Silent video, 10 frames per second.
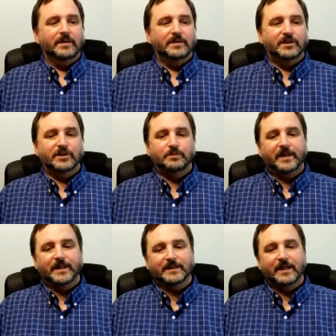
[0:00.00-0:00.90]
just
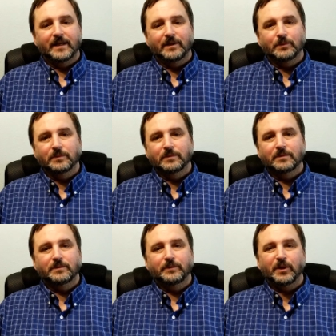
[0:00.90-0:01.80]
because I don't
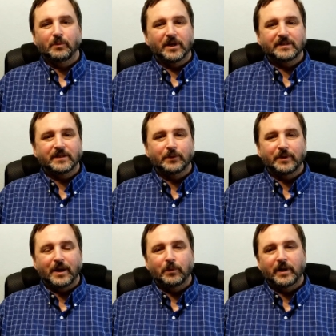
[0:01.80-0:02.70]
really want it to go
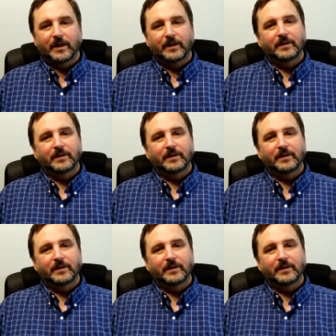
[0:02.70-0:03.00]
that way.